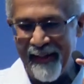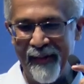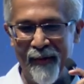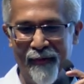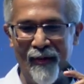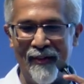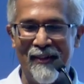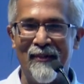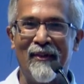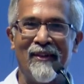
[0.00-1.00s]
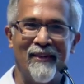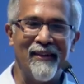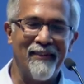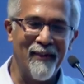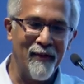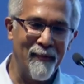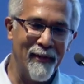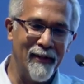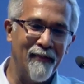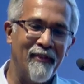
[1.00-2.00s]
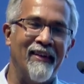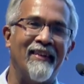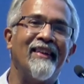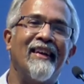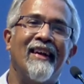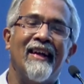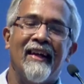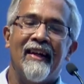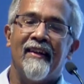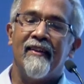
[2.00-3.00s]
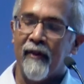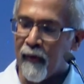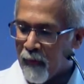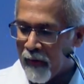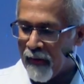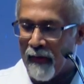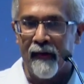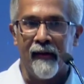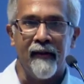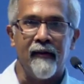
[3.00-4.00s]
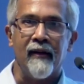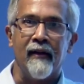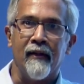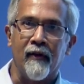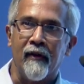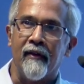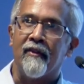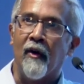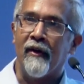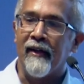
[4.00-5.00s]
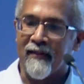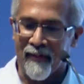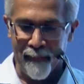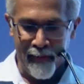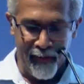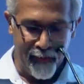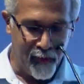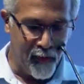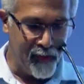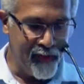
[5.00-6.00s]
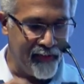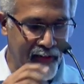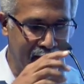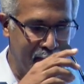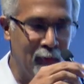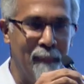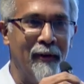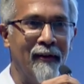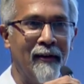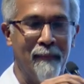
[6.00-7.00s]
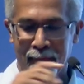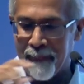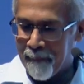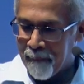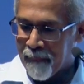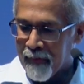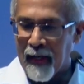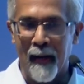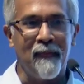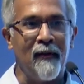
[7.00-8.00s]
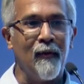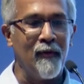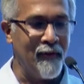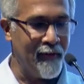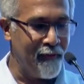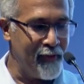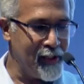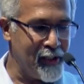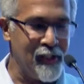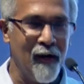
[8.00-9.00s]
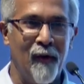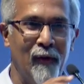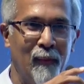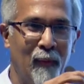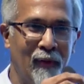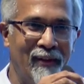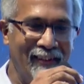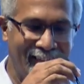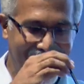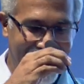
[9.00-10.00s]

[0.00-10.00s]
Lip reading: Though, of course, the talk is going to sound a bit different. So, in this context, I'm an endocrinologist, and I do appear I'm an absolute fish out of water